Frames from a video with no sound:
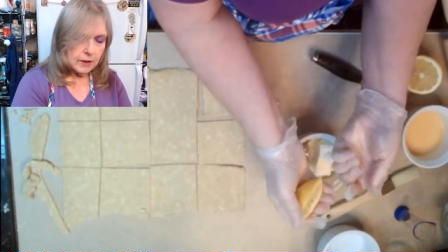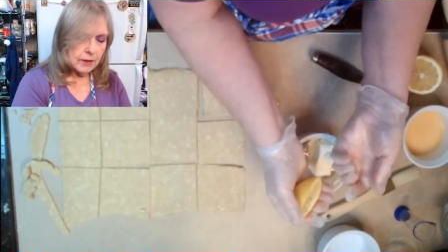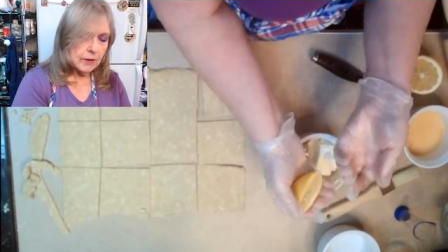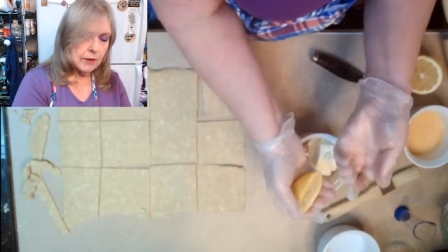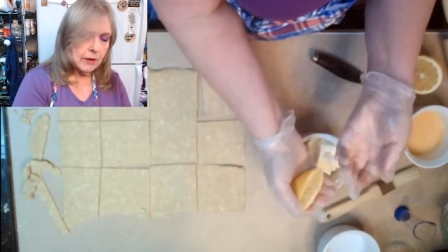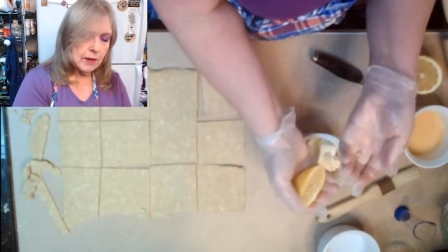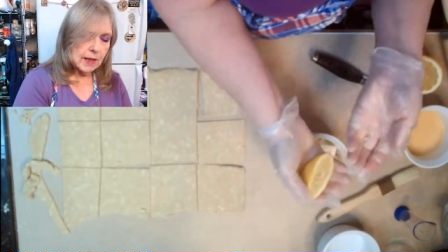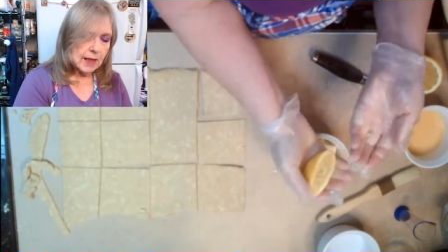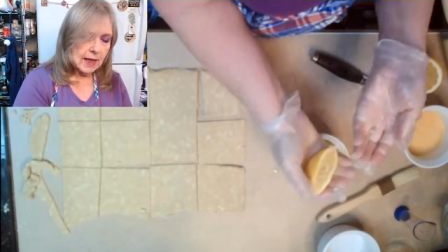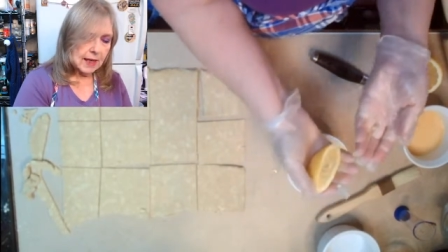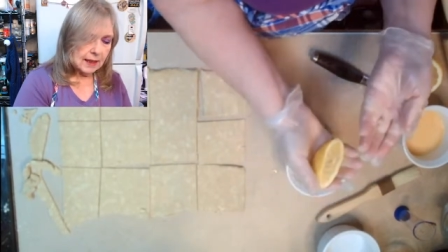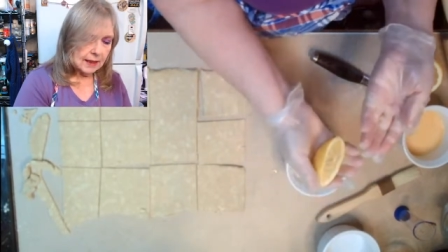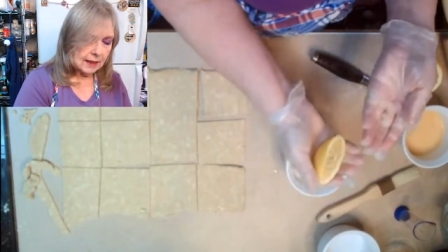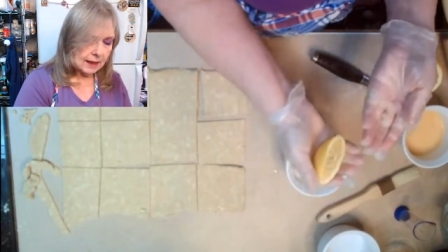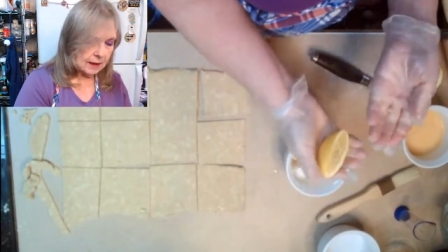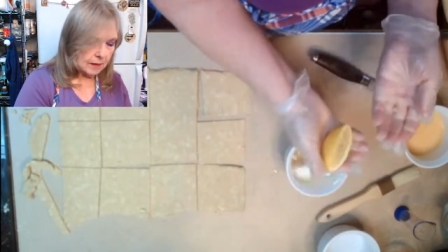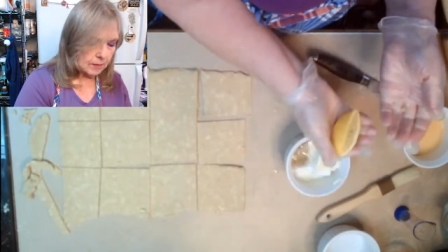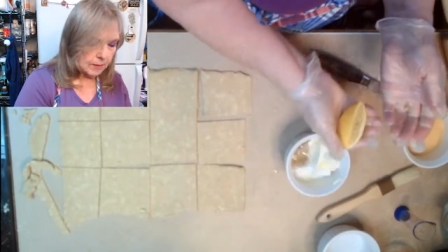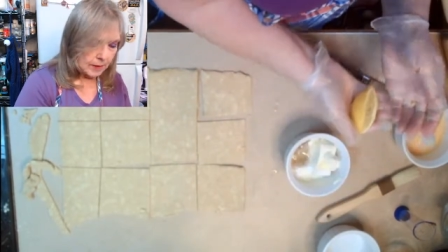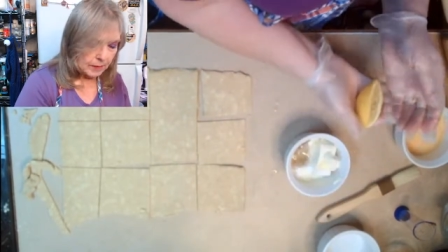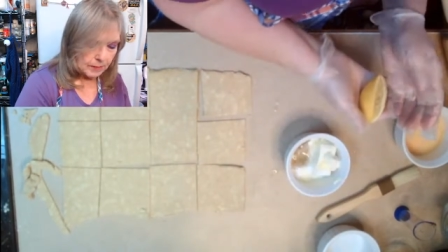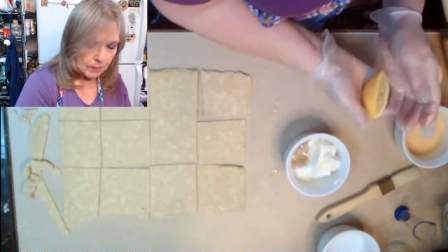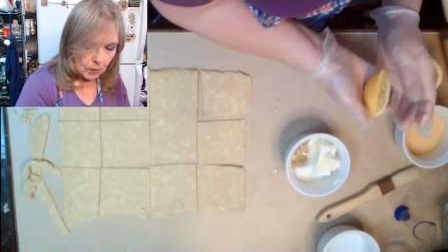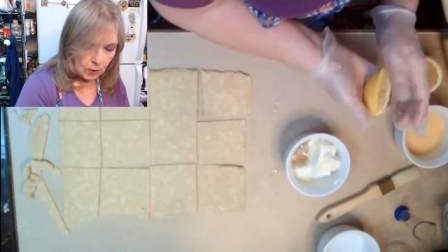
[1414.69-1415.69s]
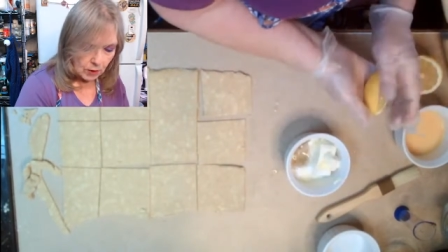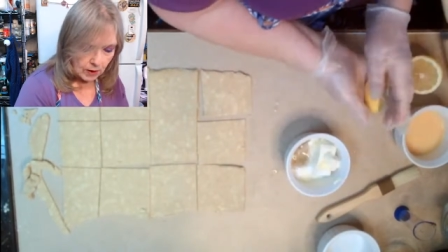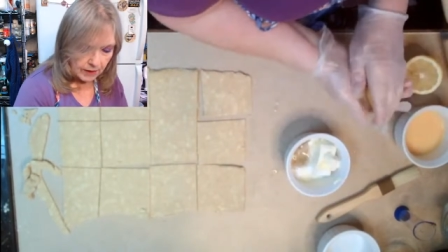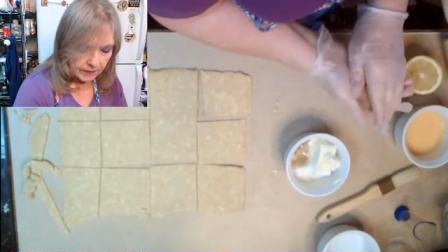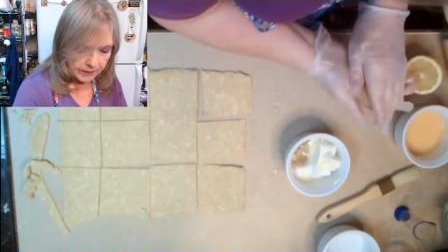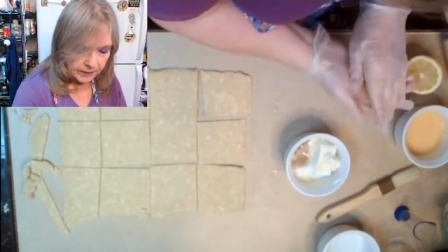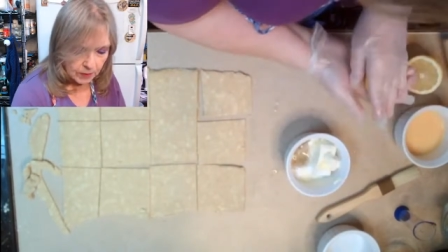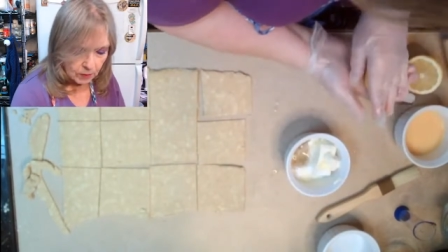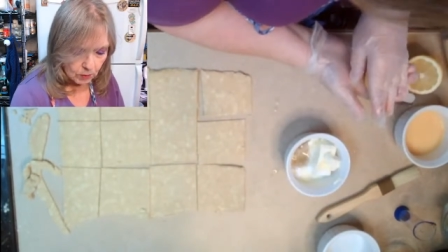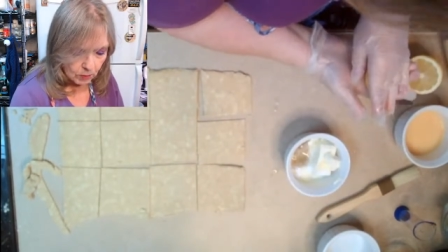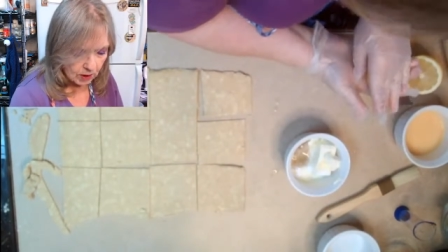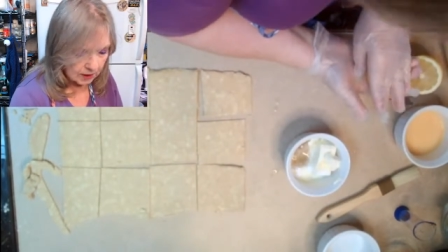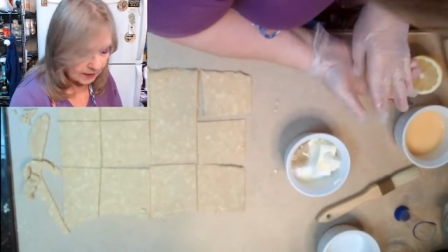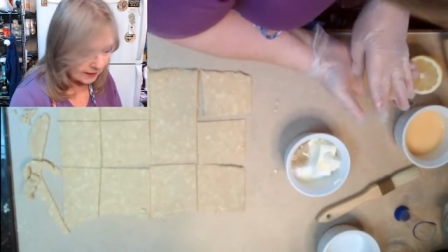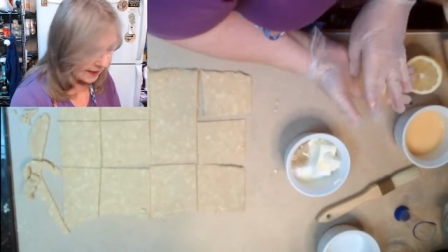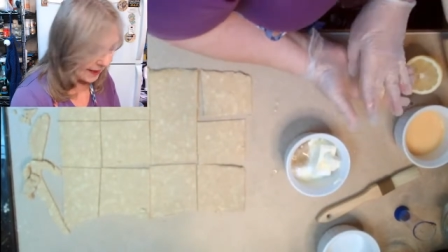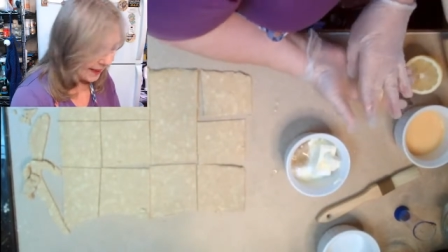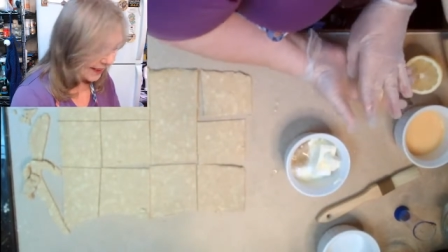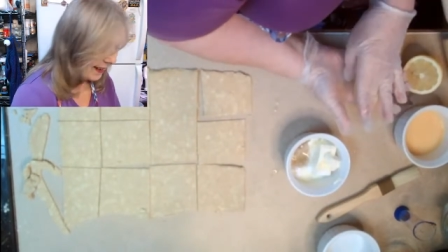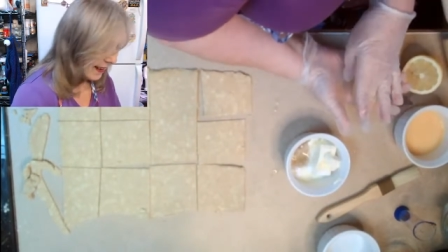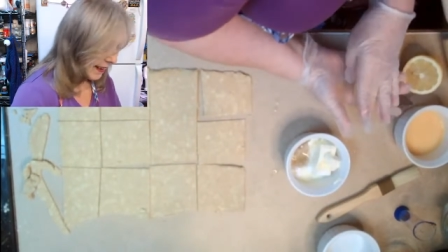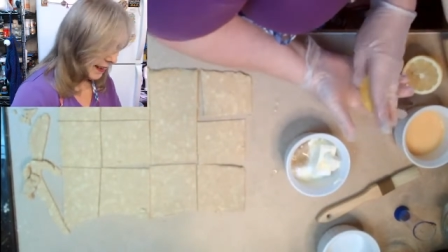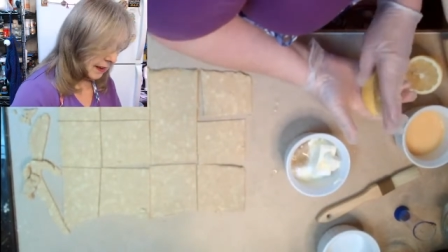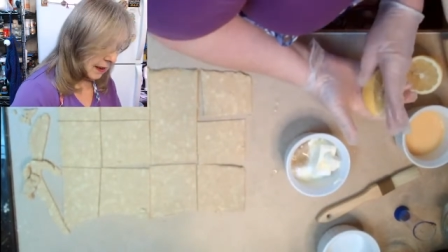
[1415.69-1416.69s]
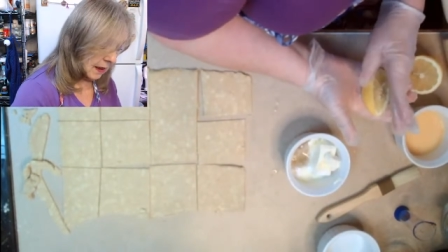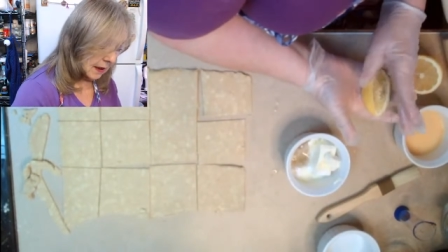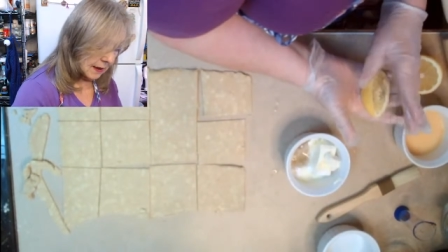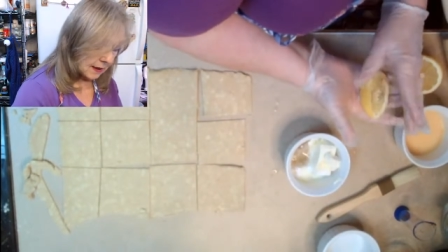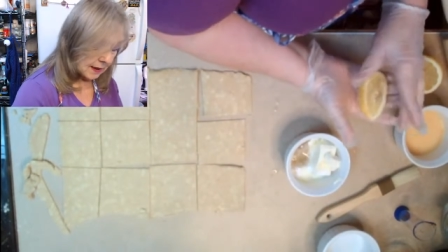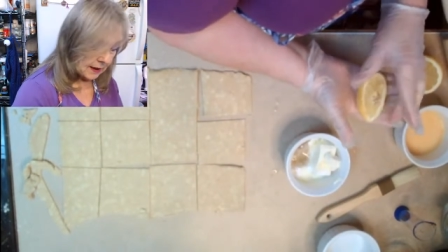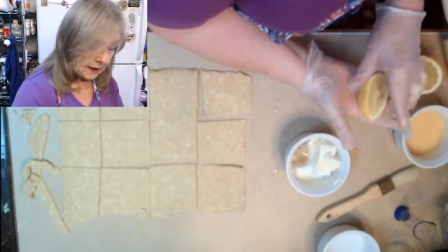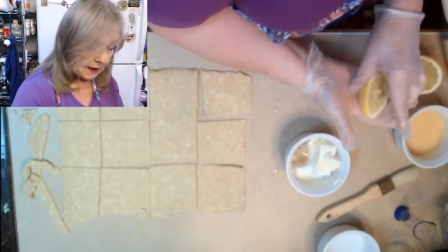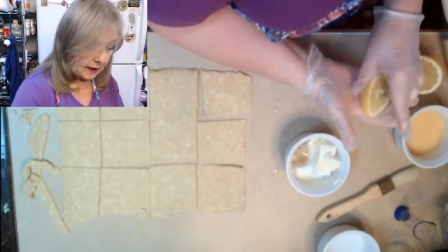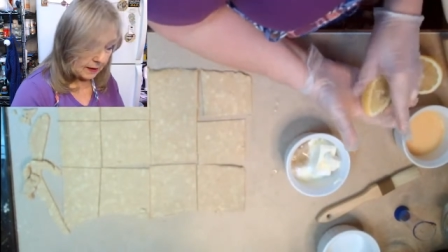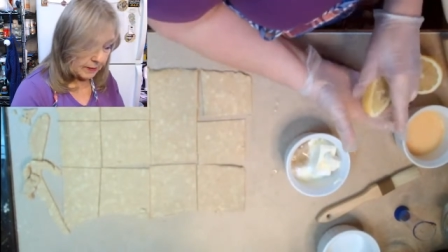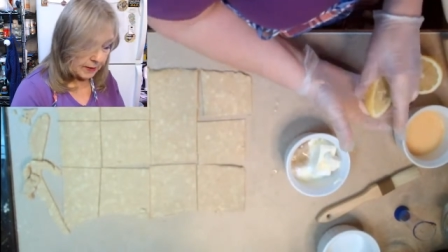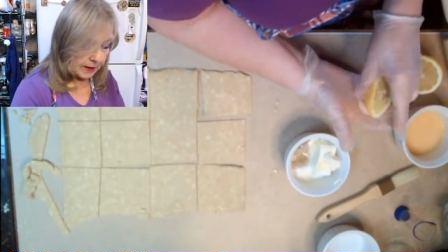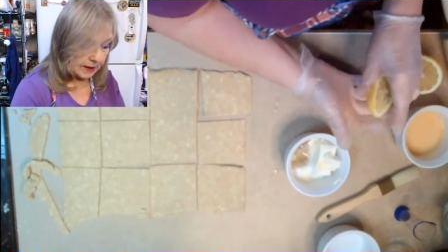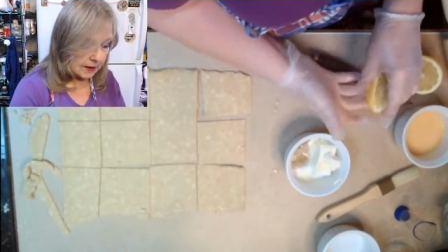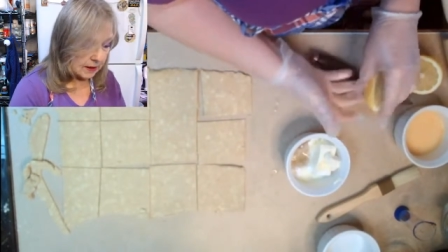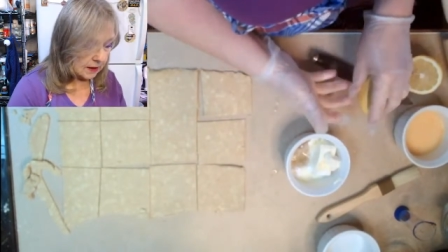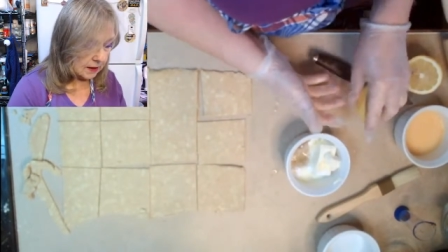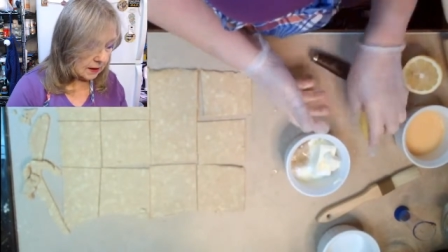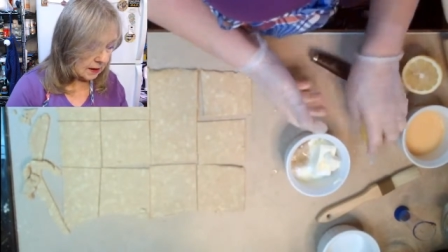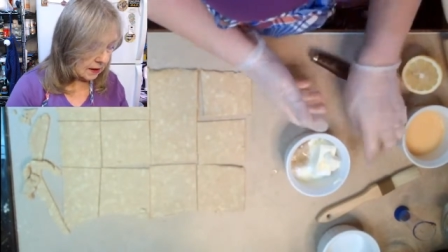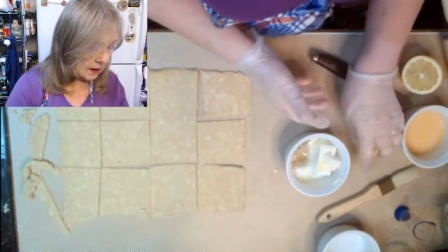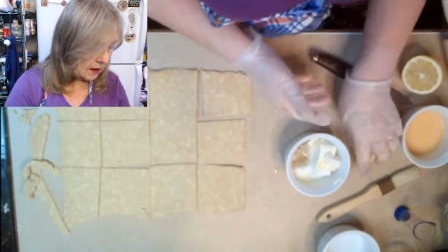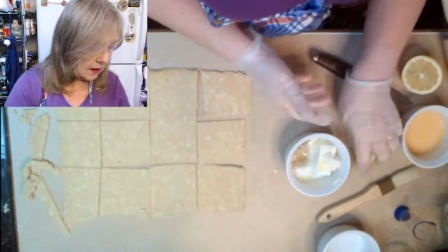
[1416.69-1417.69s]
You can add a little bit more if you want. I like lots of lemon.